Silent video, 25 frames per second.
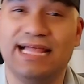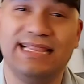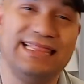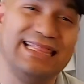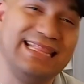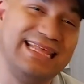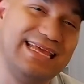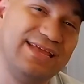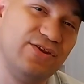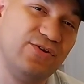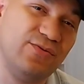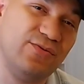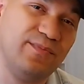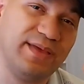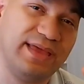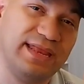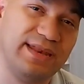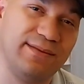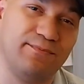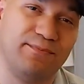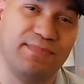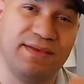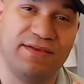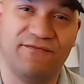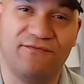a little
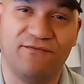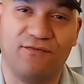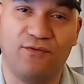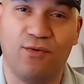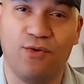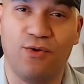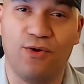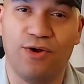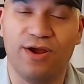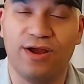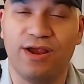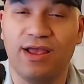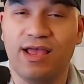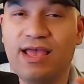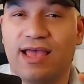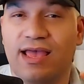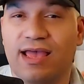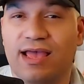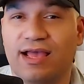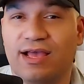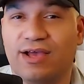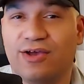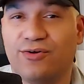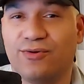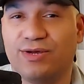bit before
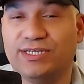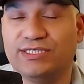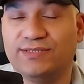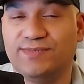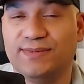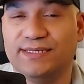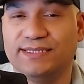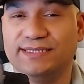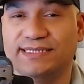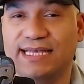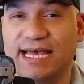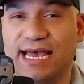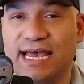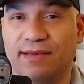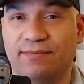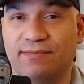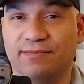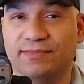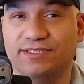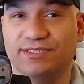Christmas time.